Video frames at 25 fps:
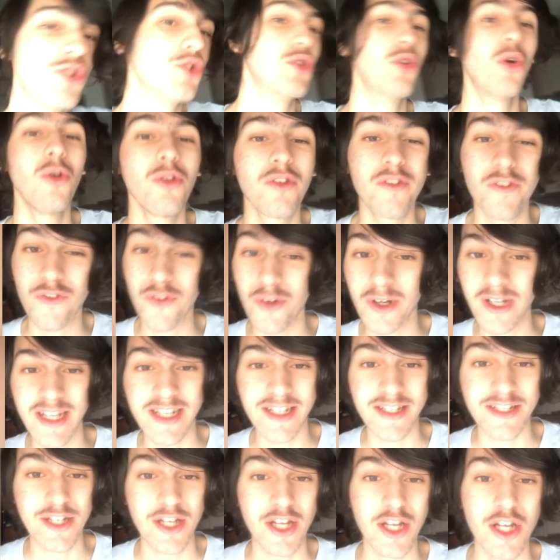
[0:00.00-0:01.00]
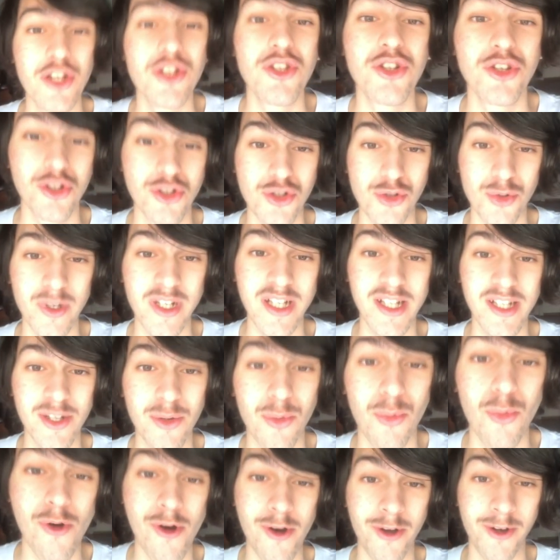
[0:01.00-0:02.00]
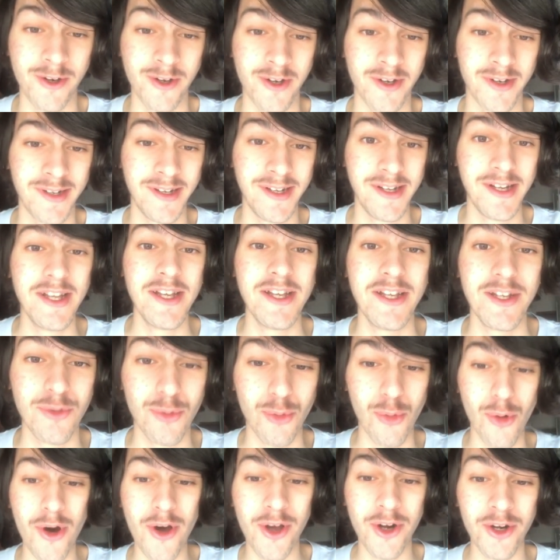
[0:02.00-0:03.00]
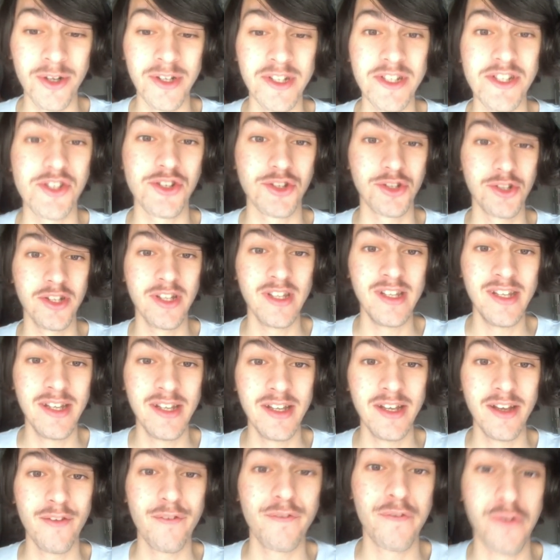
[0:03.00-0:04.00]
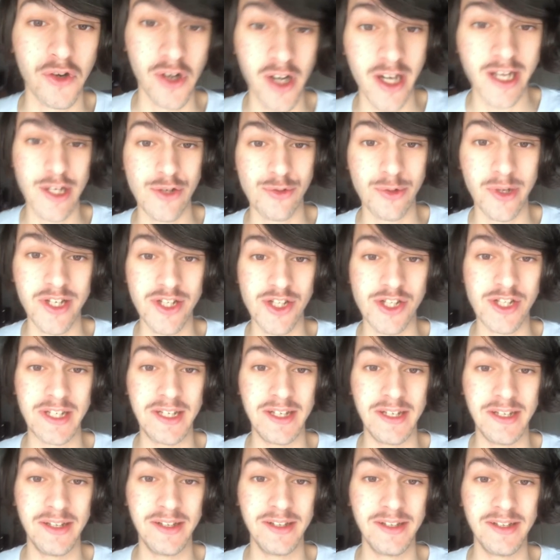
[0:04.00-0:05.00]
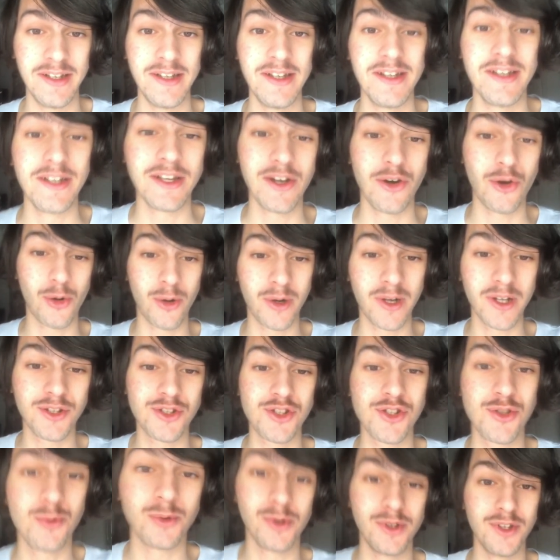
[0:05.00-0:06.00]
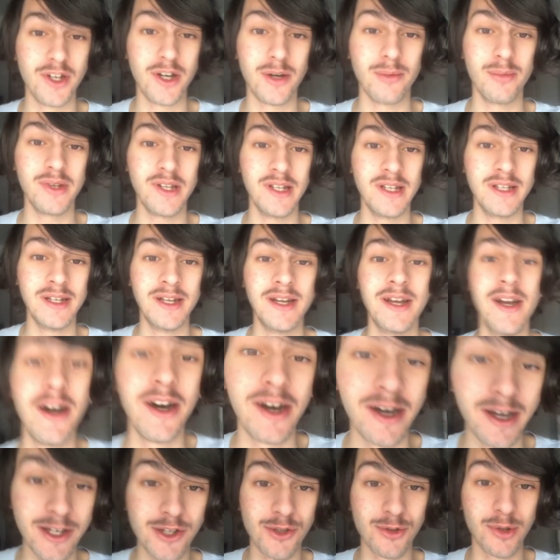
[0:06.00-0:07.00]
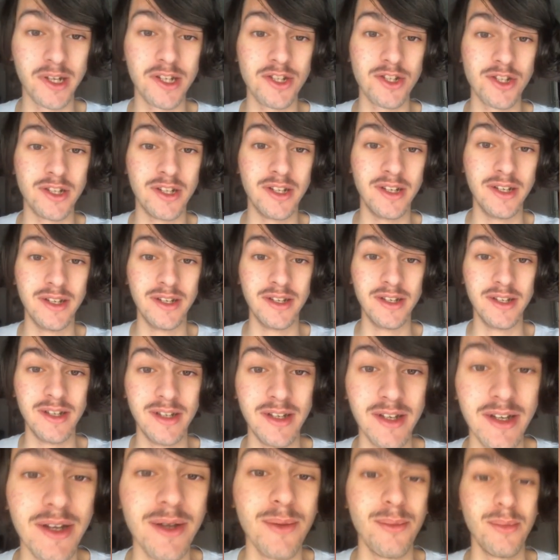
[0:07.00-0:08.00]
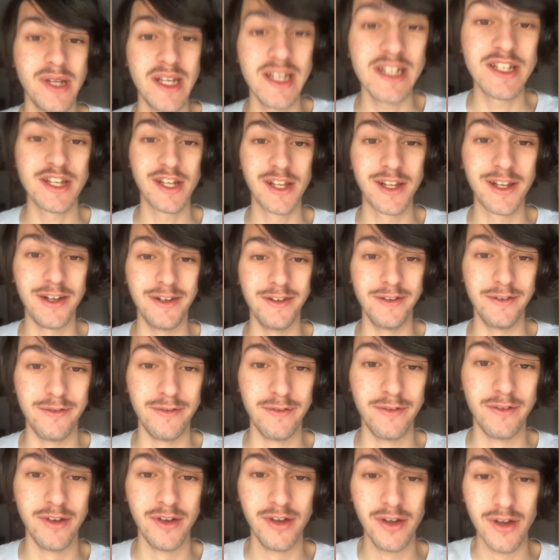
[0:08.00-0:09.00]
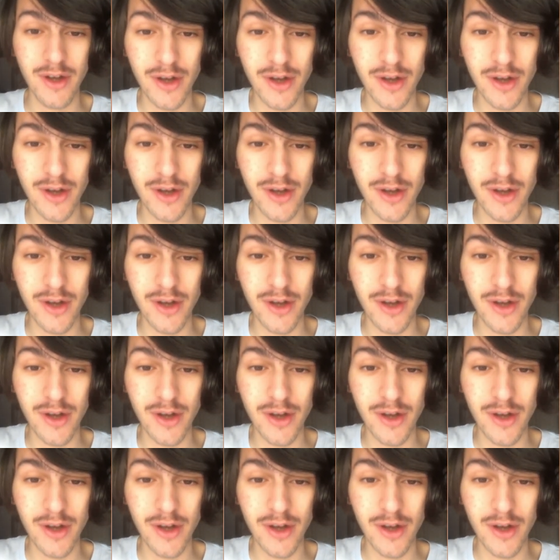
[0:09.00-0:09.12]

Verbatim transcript: don't forget to drink water. Water is good for hydration, or else you will not be hydration. Peace and love.